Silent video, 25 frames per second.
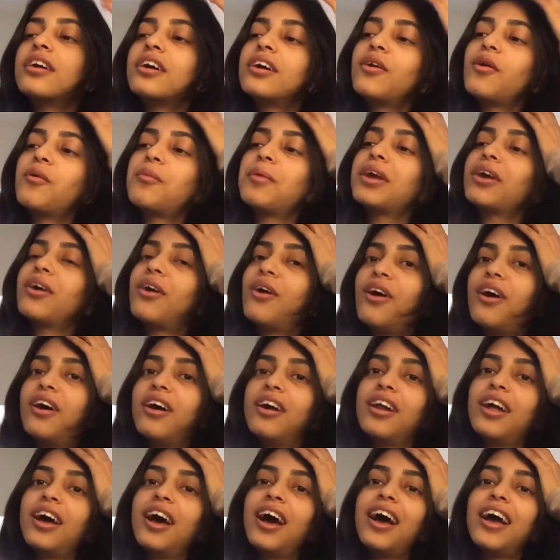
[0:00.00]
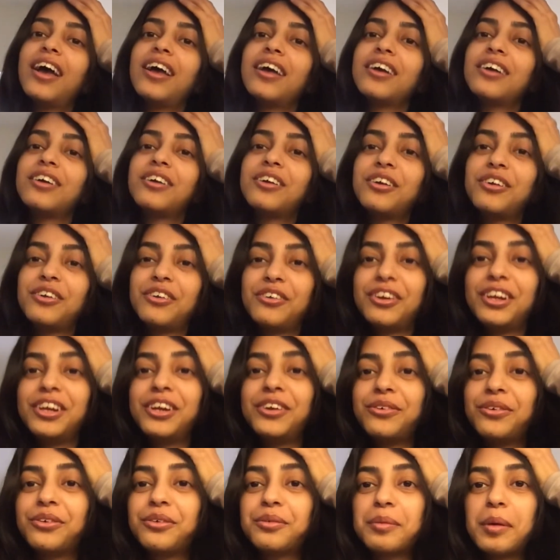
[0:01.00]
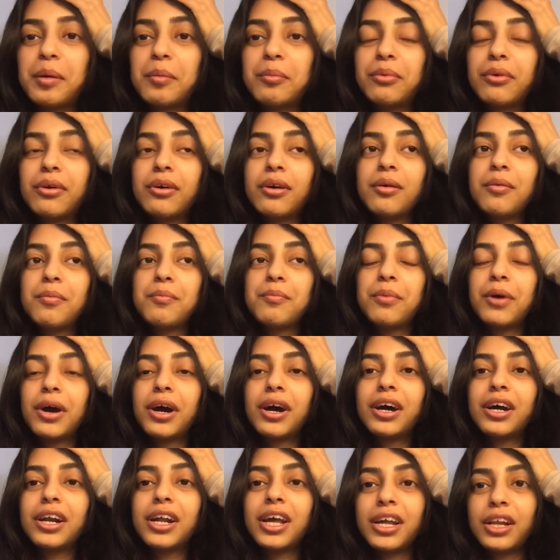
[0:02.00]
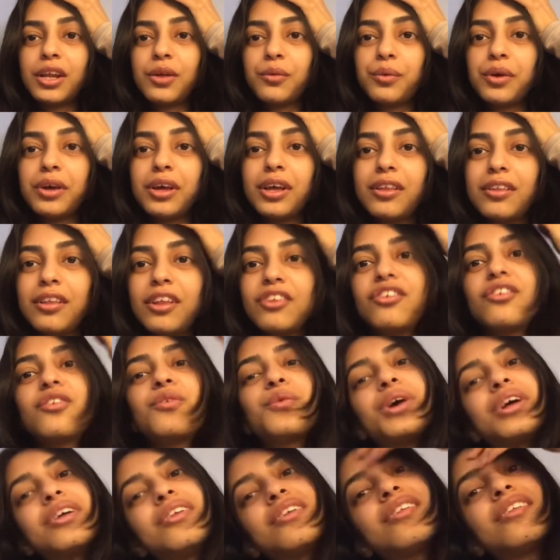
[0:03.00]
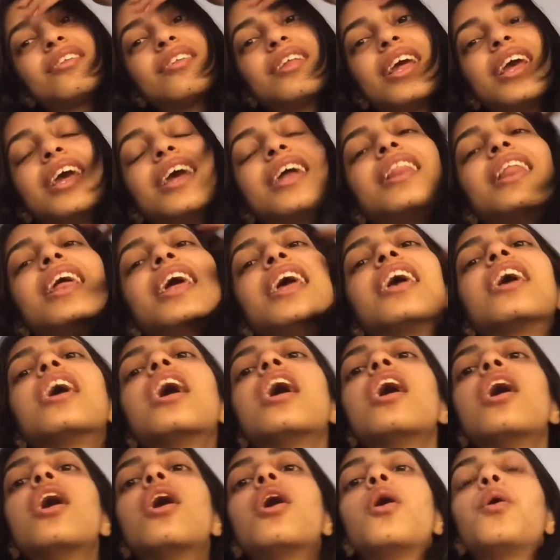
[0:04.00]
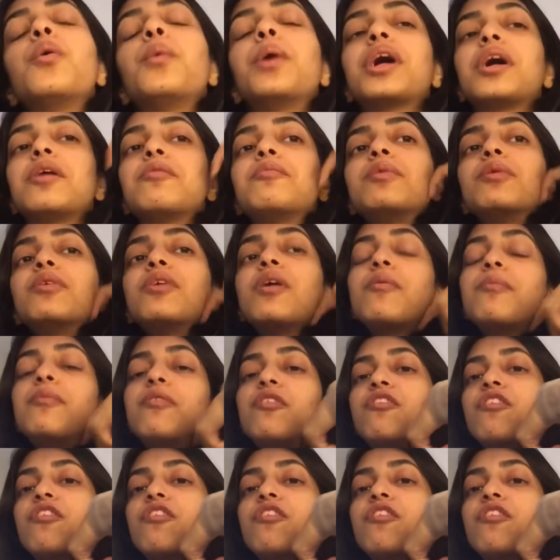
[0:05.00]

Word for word: Oh my god, I really don't remember. But anyways, I just wanted to say like welcome to my